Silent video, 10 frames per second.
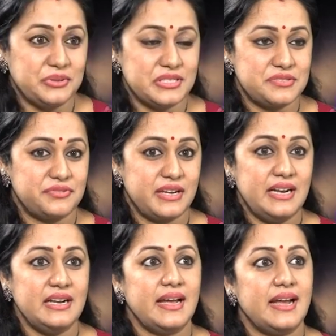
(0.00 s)
into this
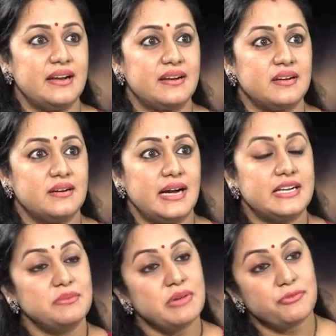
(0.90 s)
field, and
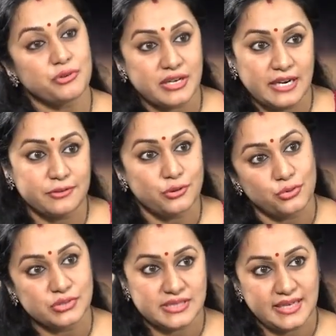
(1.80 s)
I did my photography
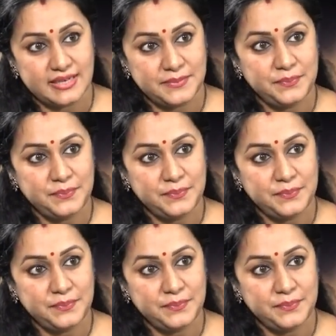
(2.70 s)
course there.